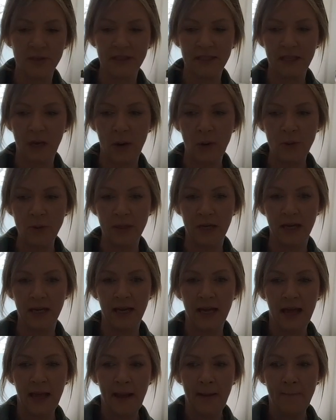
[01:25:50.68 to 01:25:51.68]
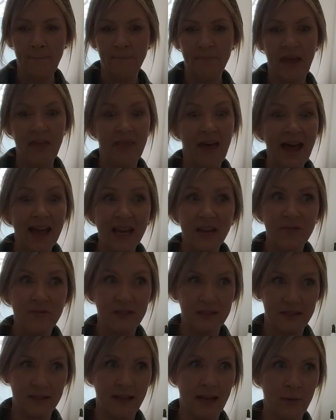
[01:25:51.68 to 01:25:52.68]
that sold it. And they
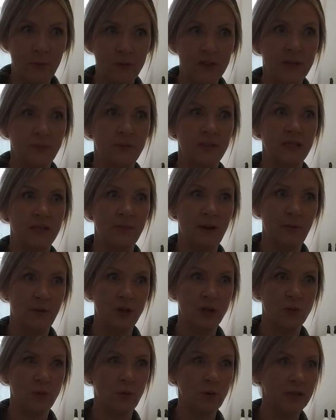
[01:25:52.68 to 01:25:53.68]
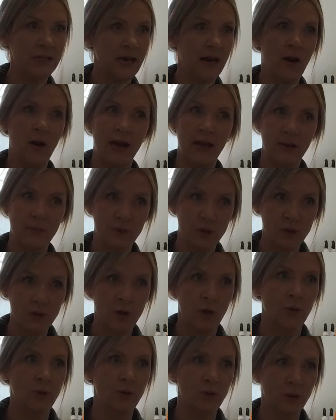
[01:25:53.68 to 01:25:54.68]
even like whispered to me when she walked out, I am
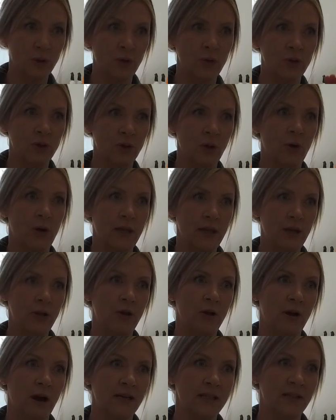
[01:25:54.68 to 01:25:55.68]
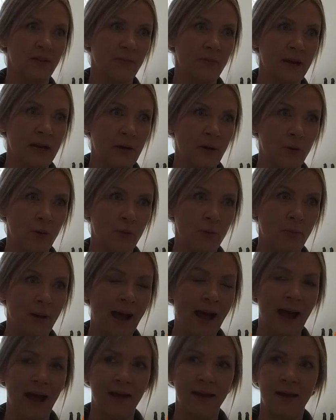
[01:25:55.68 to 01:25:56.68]
so, so sorry that you guys have been called
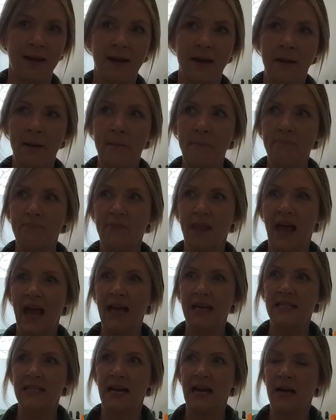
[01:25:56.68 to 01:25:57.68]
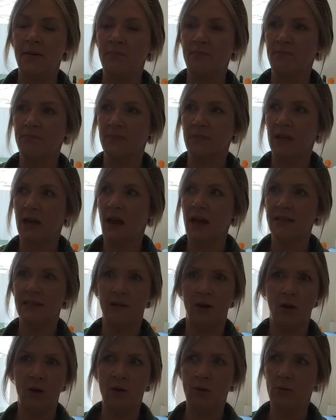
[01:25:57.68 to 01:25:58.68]
back. And I
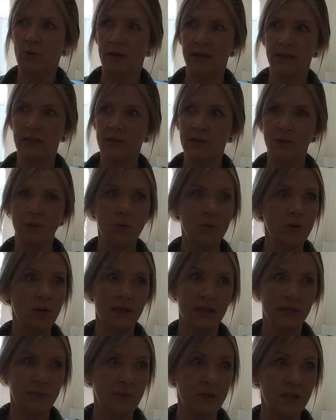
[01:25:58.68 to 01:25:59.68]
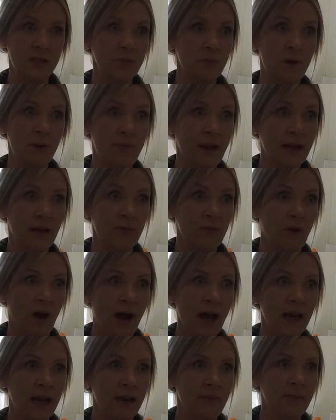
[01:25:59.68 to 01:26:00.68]
said, oh, look, I said, it's all good. I said, we just want to make it
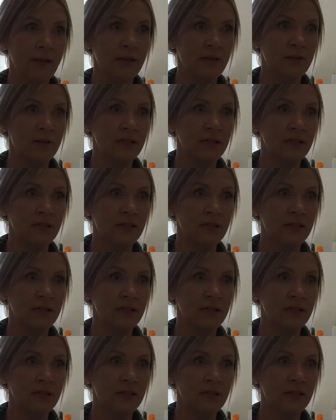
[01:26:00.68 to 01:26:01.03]
right. Let me